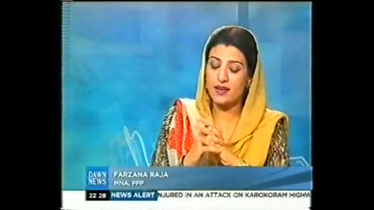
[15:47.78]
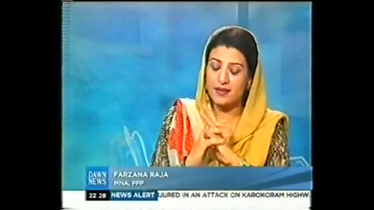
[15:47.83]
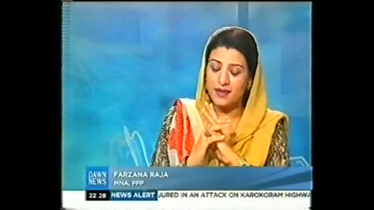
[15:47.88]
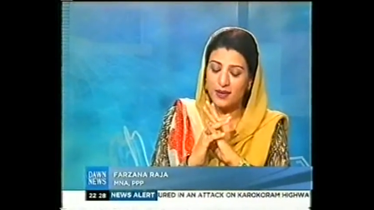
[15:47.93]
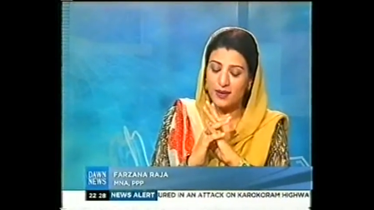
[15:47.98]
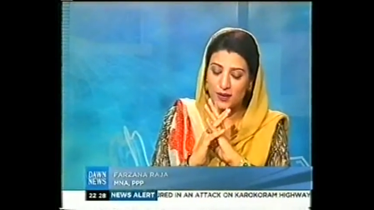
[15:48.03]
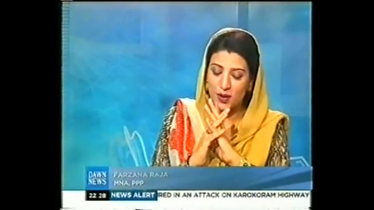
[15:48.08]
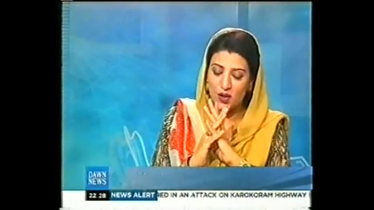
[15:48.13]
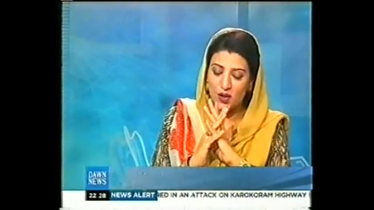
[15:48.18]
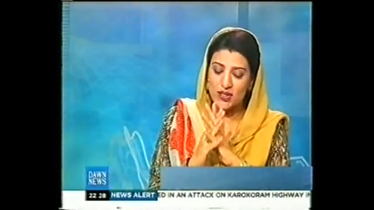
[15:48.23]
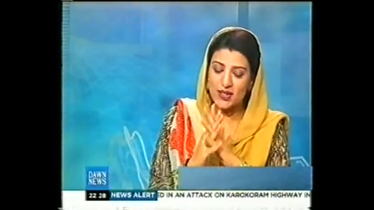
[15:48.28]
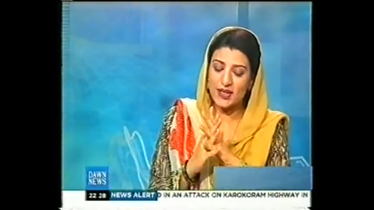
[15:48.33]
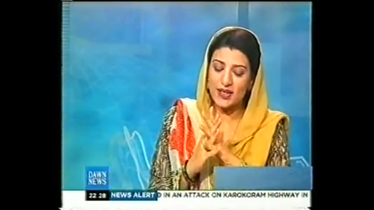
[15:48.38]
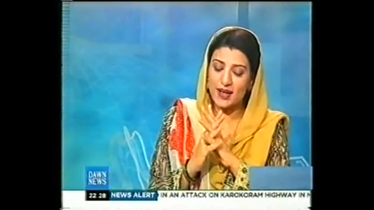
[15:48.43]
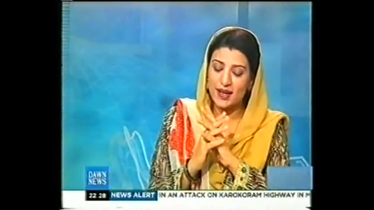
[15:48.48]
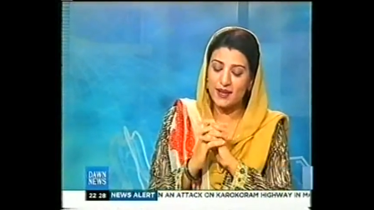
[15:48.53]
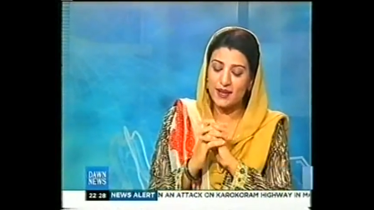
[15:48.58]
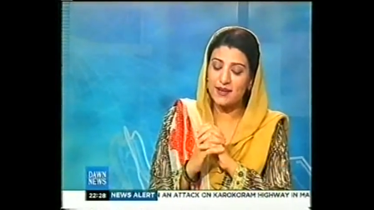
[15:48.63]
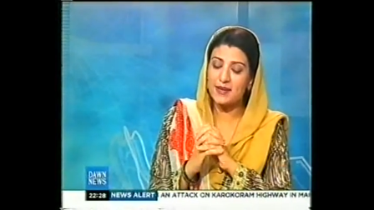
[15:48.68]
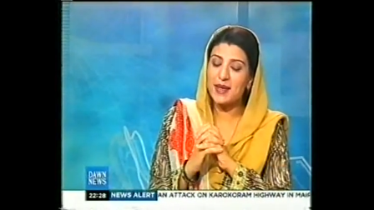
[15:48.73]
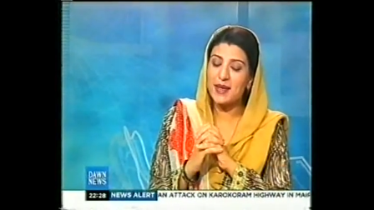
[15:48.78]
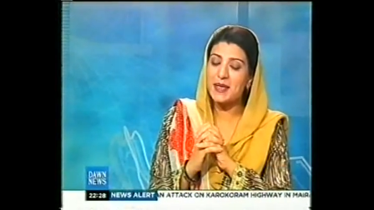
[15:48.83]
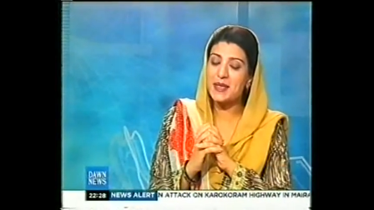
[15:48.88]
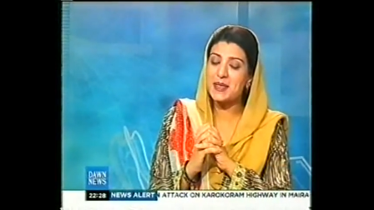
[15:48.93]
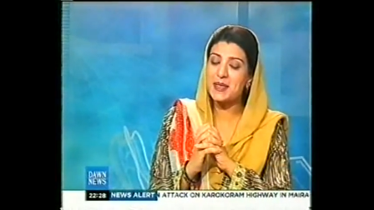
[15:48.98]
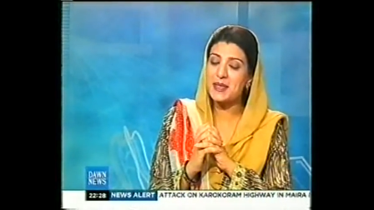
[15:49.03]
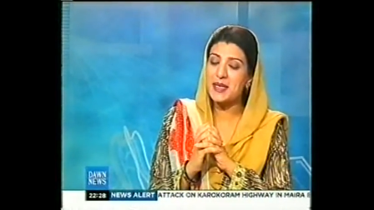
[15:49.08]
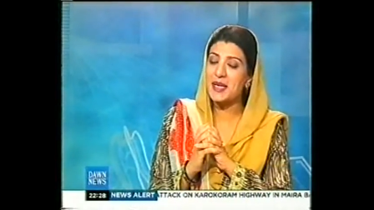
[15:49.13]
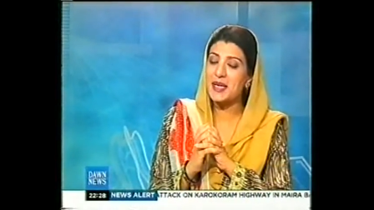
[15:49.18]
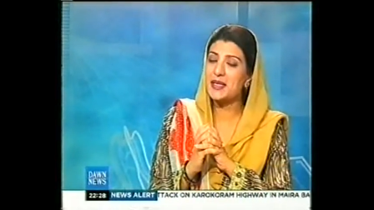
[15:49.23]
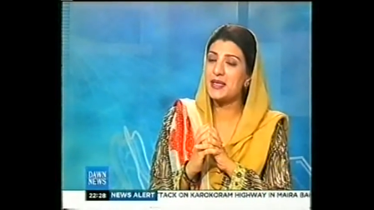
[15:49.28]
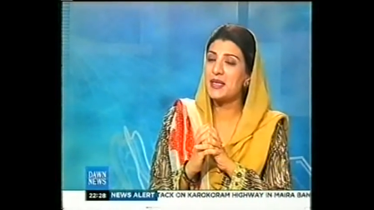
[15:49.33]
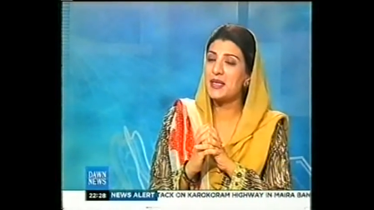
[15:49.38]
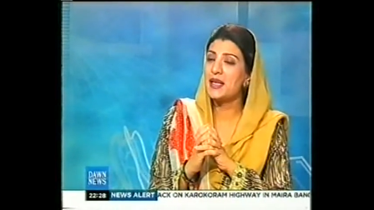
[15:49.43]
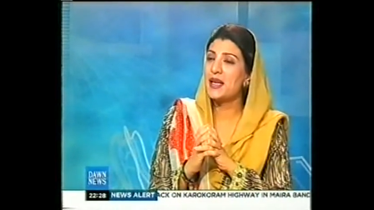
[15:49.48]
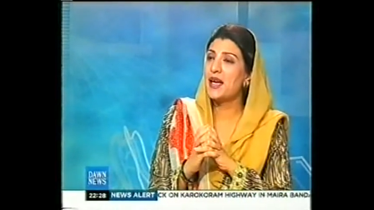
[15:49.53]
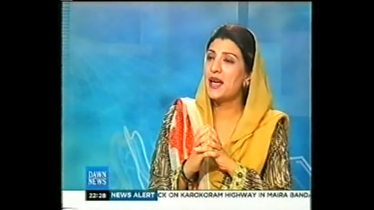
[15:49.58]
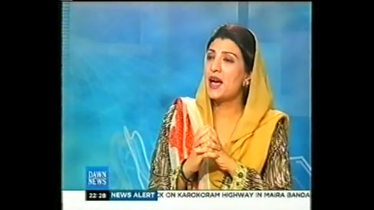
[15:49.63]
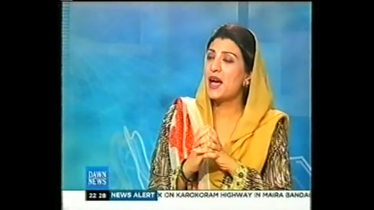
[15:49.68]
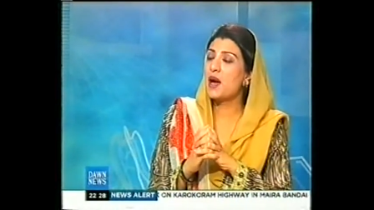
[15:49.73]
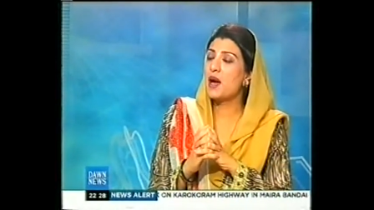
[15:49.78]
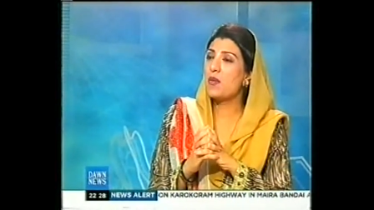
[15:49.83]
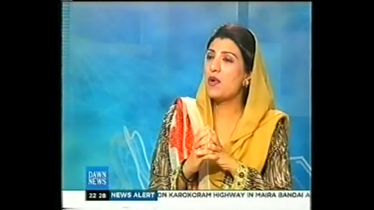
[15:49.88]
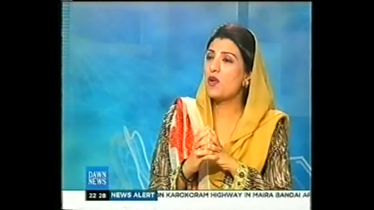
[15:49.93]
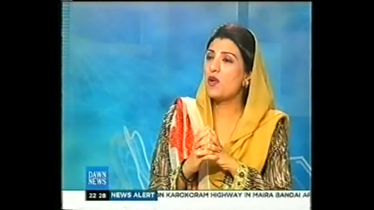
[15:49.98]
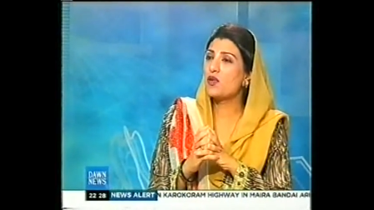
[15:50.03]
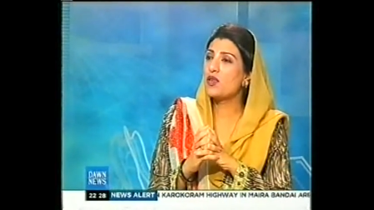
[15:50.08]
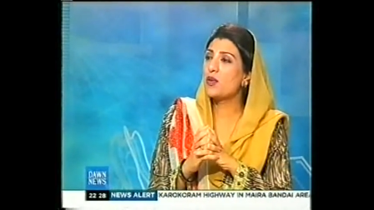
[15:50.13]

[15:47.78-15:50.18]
Khaja Khalid has said about